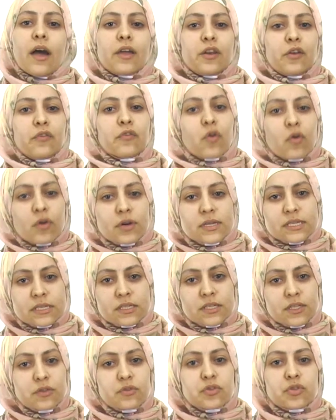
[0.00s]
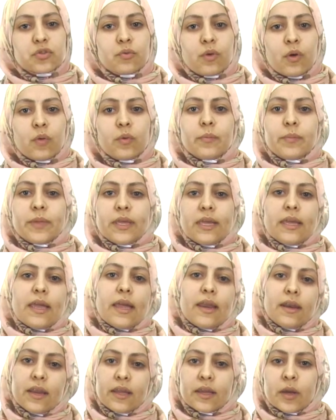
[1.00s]
And of course, as usual, we'll be
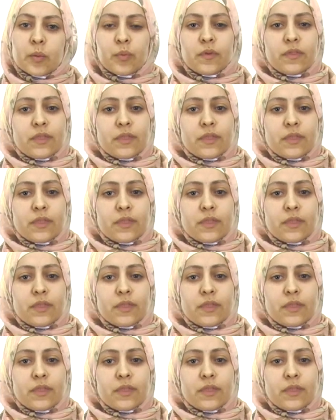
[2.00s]
ending up